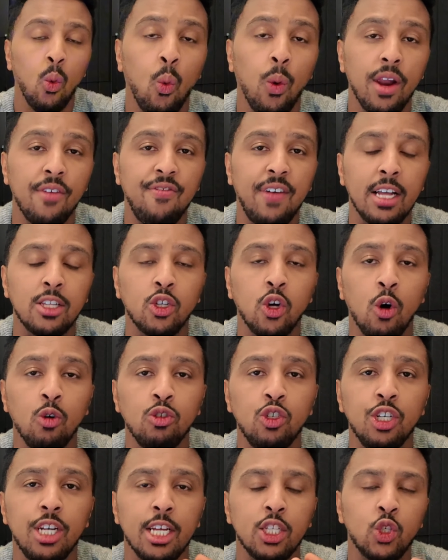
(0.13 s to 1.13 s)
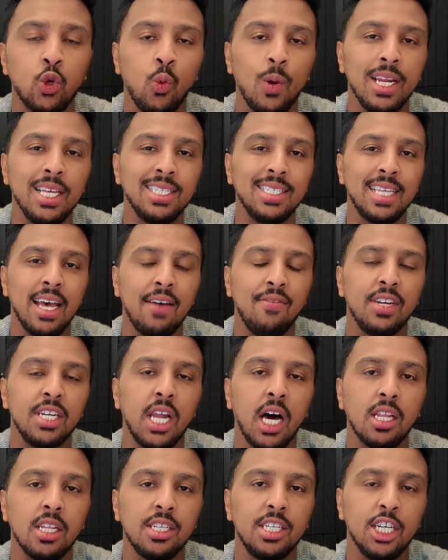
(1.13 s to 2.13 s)
What if I told you that
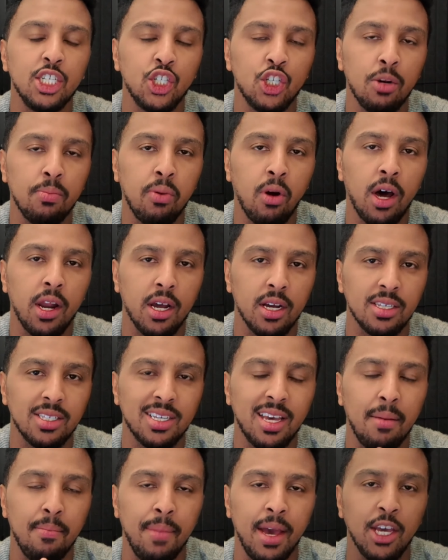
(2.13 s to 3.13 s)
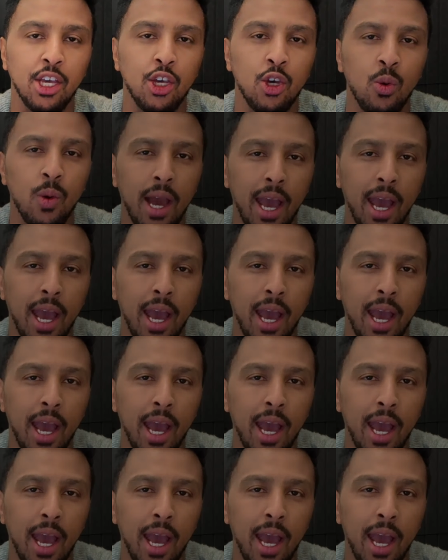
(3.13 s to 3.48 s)
$27 digital products can make you